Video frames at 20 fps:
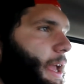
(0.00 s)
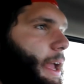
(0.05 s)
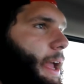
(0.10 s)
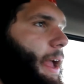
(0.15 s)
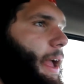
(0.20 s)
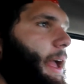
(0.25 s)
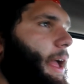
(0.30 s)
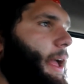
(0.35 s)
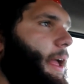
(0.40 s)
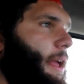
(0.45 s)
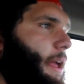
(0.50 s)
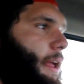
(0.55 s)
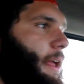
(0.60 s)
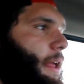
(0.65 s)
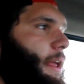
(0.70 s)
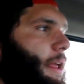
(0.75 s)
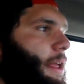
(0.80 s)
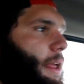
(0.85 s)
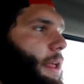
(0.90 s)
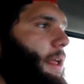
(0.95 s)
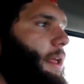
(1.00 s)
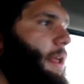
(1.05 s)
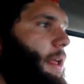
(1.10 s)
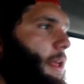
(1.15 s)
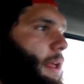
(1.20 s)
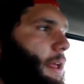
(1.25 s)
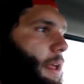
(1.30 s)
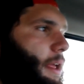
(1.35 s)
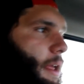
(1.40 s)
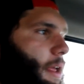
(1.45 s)
And by Russia, I mean just kind of like
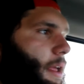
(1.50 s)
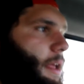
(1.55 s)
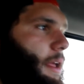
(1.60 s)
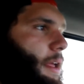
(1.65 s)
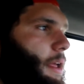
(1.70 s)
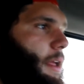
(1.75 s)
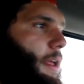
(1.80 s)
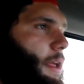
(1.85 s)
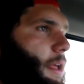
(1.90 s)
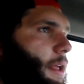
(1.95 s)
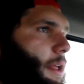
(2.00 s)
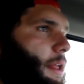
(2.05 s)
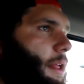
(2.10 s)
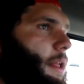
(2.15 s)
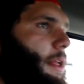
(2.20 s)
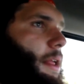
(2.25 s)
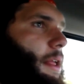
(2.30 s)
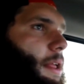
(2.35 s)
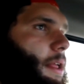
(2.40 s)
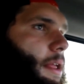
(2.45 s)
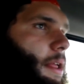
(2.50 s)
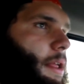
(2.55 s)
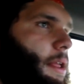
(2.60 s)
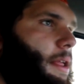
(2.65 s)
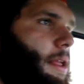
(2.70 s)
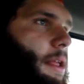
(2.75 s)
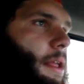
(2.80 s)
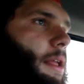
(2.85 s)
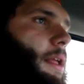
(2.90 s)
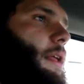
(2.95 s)
that
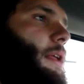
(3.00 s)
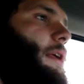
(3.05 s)
area.